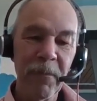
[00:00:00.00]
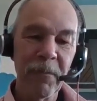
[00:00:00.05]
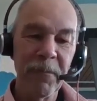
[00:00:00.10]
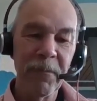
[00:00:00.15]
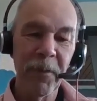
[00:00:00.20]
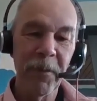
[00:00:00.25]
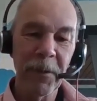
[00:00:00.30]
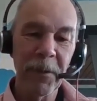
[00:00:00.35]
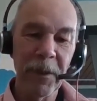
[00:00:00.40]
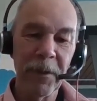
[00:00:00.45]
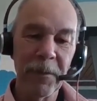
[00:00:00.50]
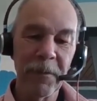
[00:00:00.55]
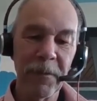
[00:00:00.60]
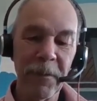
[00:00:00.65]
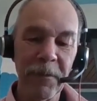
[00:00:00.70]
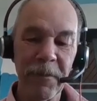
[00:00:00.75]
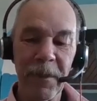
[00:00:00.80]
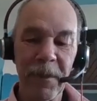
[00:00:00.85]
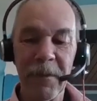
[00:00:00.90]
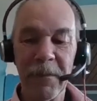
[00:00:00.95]
virulent
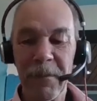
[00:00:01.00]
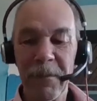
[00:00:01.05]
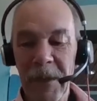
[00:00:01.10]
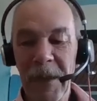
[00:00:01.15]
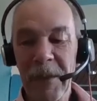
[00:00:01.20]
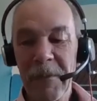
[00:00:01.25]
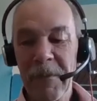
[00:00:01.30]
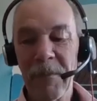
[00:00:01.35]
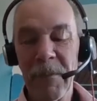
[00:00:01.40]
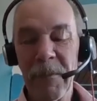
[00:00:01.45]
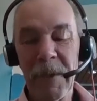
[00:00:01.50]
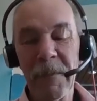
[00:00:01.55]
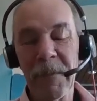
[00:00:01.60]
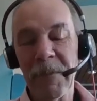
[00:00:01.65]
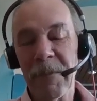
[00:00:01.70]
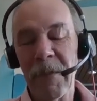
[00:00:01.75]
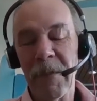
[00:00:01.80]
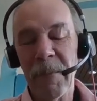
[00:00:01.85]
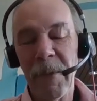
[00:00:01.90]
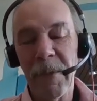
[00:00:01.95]
disease. So that to me
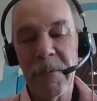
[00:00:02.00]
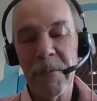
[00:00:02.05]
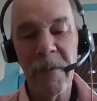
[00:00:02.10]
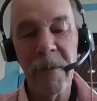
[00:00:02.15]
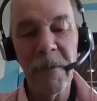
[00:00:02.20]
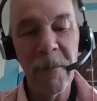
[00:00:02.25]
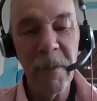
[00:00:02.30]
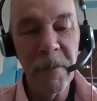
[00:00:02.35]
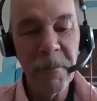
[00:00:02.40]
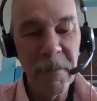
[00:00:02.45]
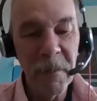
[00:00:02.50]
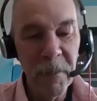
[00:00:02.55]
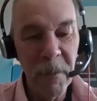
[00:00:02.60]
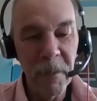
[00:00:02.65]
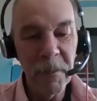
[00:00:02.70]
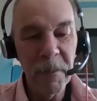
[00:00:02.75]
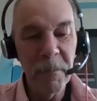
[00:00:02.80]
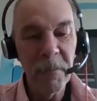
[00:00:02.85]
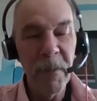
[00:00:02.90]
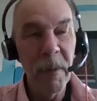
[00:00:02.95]
was the most interesting
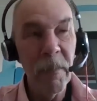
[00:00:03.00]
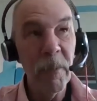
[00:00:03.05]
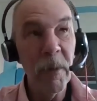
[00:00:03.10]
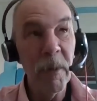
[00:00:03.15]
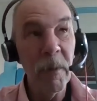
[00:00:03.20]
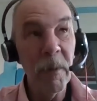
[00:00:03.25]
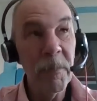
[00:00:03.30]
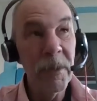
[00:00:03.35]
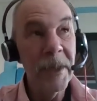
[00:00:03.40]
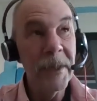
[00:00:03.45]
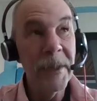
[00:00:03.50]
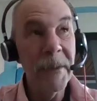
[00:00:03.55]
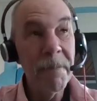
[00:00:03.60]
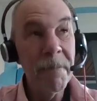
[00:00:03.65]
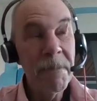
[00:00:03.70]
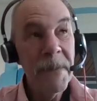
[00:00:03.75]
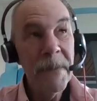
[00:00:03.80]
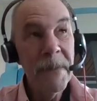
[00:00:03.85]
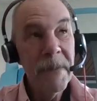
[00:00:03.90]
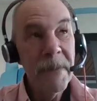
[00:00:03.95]
part, the part where it really
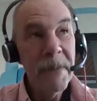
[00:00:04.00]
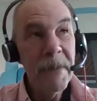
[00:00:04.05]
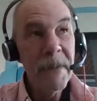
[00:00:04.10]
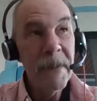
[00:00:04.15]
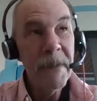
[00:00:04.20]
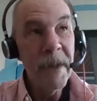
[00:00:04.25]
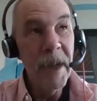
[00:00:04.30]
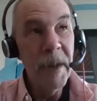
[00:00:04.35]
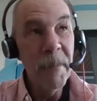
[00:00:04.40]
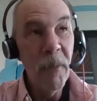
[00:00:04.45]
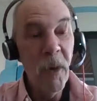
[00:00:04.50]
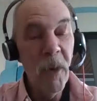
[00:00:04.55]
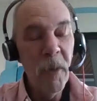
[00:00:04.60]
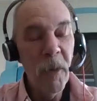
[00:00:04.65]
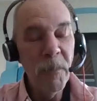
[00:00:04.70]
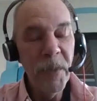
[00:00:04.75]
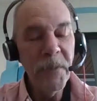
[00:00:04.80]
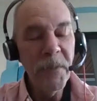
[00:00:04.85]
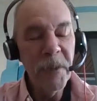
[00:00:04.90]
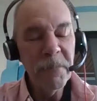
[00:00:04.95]
came
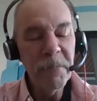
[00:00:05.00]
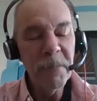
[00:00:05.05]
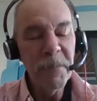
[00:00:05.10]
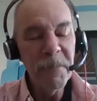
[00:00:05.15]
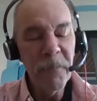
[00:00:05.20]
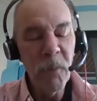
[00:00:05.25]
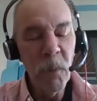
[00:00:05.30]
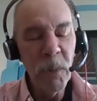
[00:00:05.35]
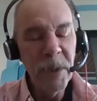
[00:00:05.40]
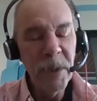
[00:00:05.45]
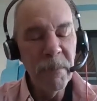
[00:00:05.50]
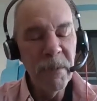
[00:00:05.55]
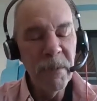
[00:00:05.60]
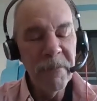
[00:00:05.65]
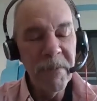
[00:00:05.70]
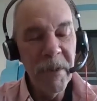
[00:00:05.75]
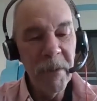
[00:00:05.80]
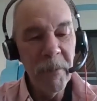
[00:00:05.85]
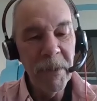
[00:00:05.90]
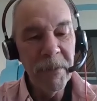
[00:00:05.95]
home that this was going to be
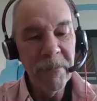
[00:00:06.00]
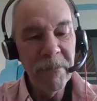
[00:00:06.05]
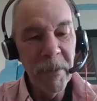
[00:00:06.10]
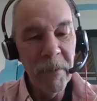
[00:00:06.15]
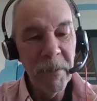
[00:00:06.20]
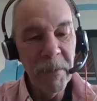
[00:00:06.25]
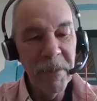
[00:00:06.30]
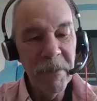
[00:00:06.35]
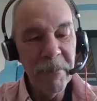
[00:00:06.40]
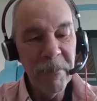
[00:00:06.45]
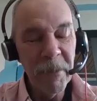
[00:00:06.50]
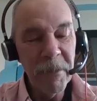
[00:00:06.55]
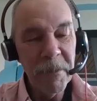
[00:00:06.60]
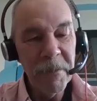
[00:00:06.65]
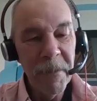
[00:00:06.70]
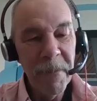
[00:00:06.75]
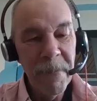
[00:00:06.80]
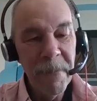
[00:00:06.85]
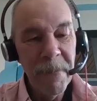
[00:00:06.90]
very, very different.